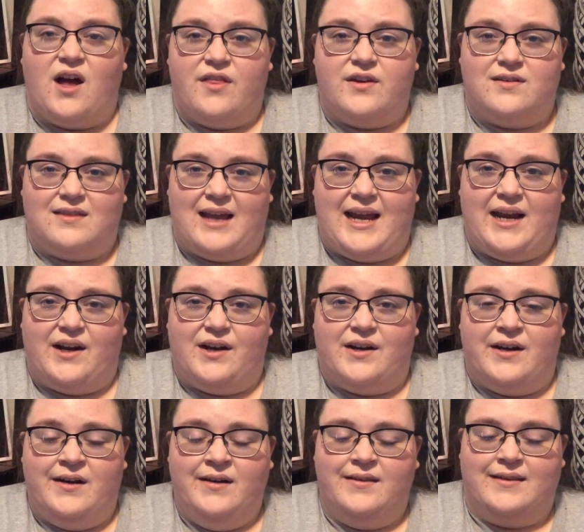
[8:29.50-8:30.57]

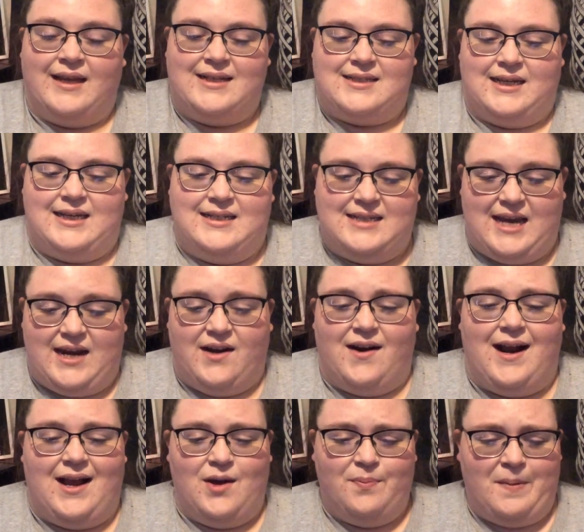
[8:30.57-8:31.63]
layer that's a container.
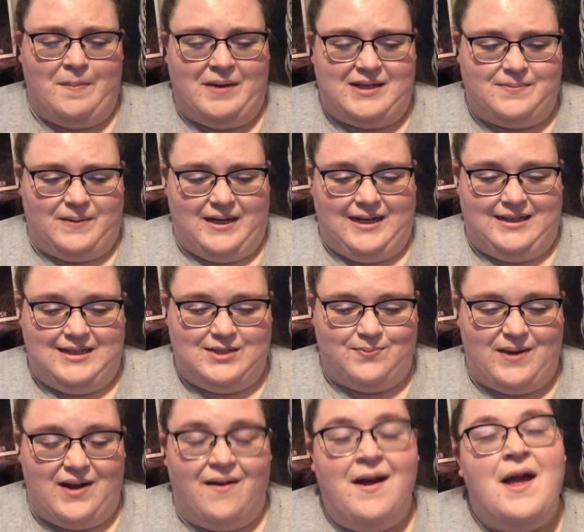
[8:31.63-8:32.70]
I hope I'm explaining this
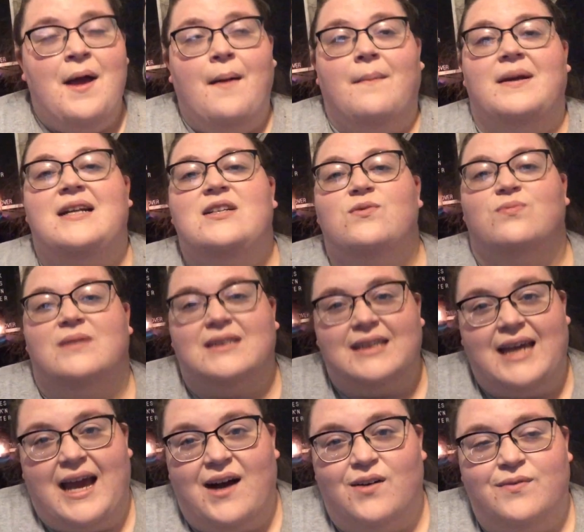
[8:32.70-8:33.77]
well, but it's really
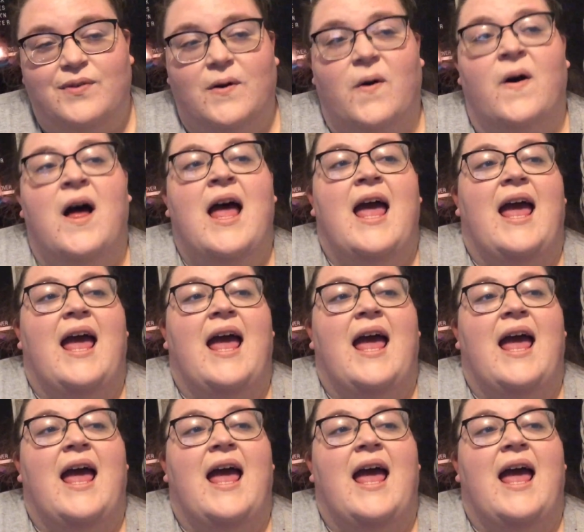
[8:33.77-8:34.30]
helpful.